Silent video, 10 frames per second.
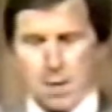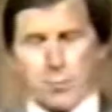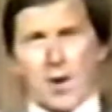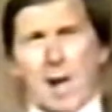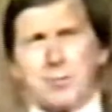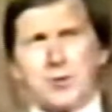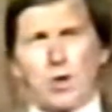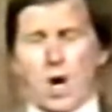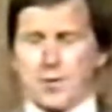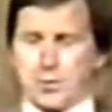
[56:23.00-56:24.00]
Perhaps
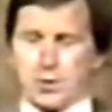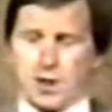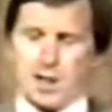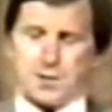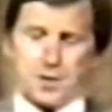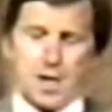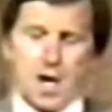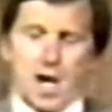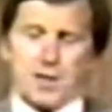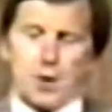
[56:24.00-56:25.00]
Sir Arthur Keith,
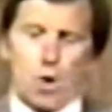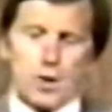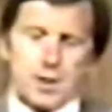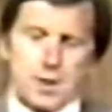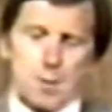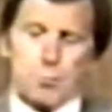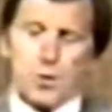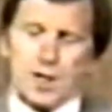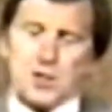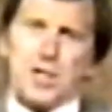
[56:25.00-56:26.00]
a noted
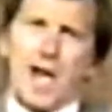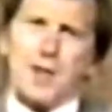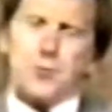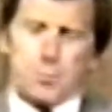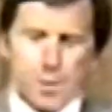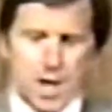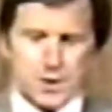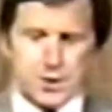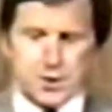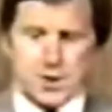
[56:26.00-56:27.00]
British
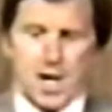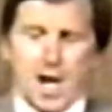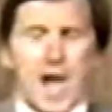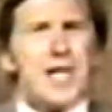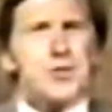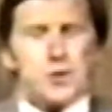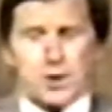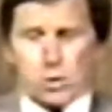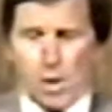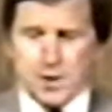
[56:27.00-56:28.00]
anthropologist, answered
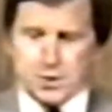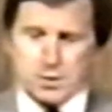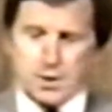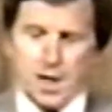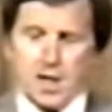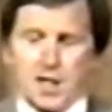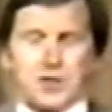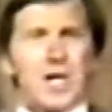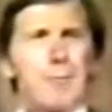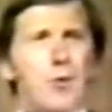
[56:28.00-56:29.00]
the question. He
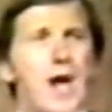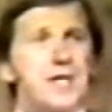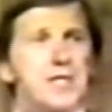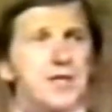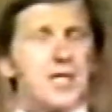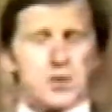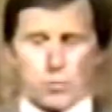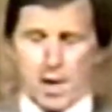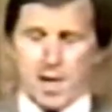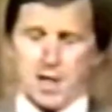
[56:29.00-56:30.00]
summarized it this
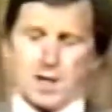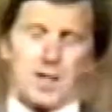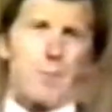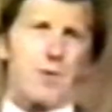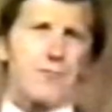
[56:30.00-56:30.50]
way, number